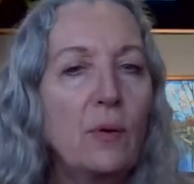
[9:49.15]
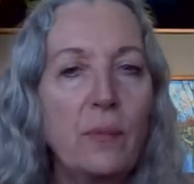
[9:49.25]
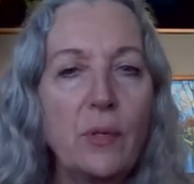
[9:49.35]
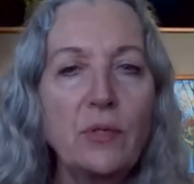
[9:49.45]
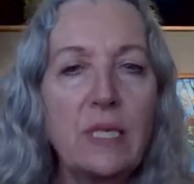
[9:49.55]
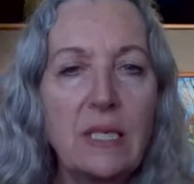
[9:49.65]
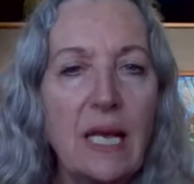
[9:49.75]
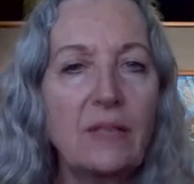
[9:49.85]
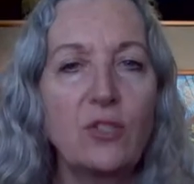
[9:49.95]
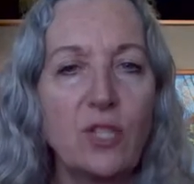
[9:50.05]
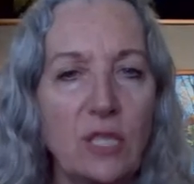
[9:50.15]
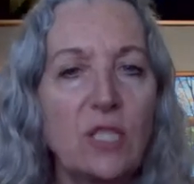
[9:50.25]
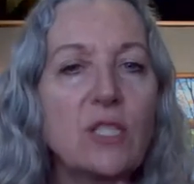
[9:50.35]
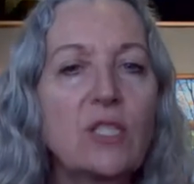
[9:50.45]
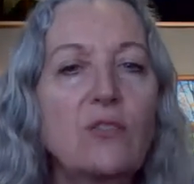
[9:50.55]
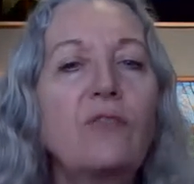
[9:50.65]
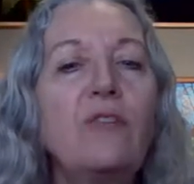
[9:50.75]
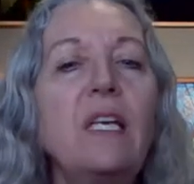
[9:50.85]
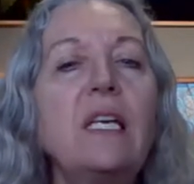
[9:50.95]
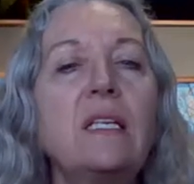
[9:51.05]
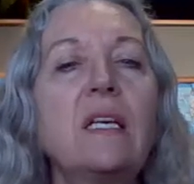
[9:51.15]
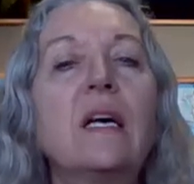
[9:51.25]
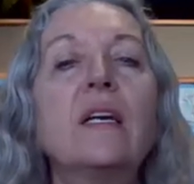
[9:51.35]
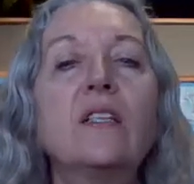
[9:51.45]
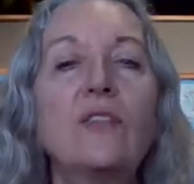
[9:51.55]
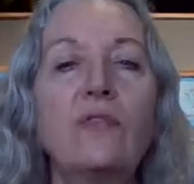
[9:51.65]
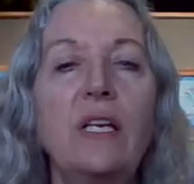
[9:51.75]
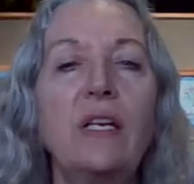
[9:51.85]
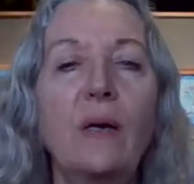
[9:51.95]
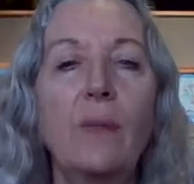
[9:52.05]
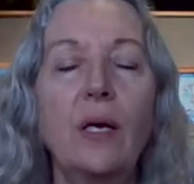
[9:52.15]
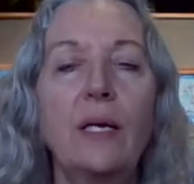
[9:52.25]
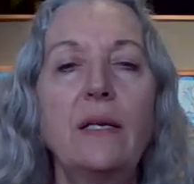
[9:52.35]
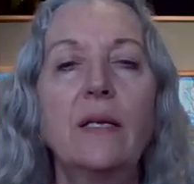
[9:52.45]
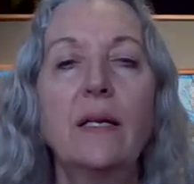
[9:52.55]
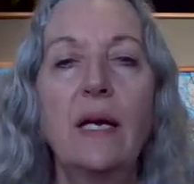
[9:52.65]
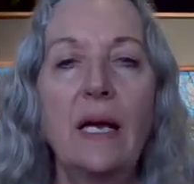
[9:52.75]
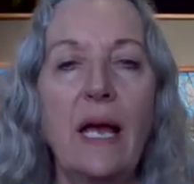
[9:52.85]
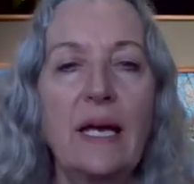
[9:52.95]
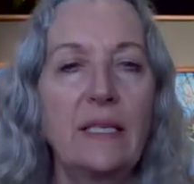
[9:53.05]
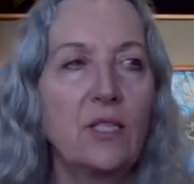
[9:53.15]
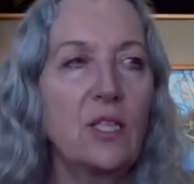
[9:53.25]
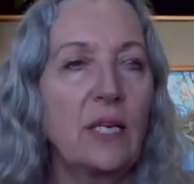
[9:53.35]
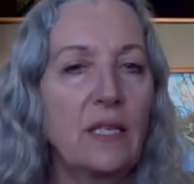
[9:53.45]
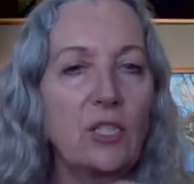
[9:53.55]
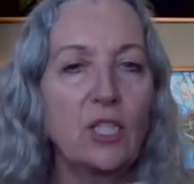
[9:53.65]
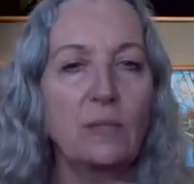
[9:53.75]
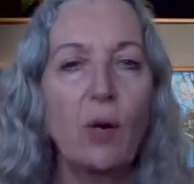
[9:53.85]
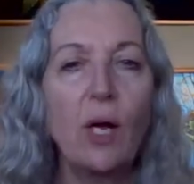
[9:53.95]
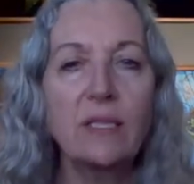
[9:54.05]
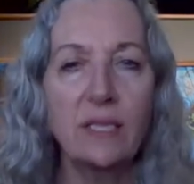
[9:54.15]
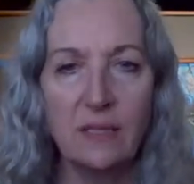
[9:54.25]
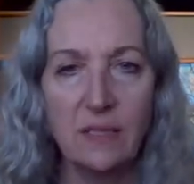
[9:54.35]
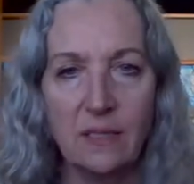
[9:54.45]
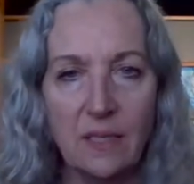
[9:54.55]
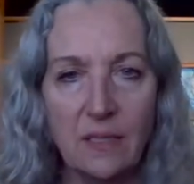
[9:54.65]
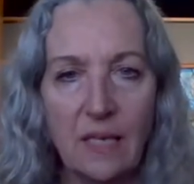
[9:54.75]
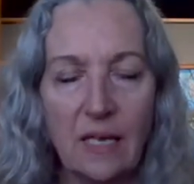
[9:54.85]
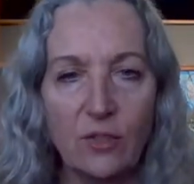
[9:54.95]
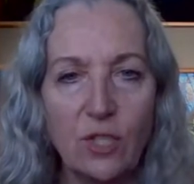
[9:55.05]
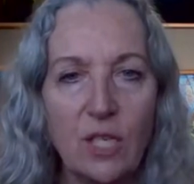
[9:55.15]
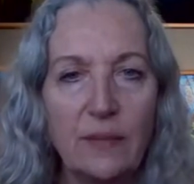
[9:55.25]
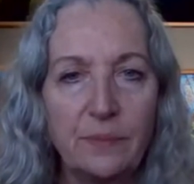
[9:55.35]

pulls in energy just to feed our body, and that just processes this energy.